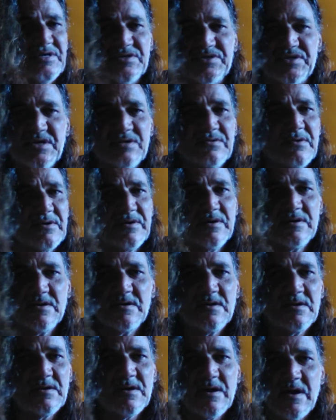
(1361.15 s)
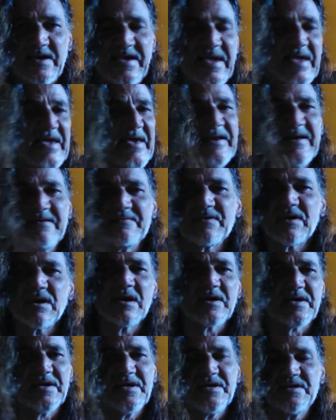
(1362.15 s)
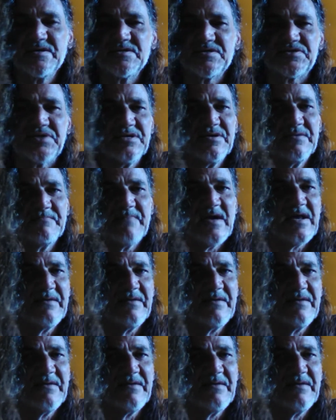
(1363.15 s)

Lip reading: I can't even look at YouTube anymore. I can't.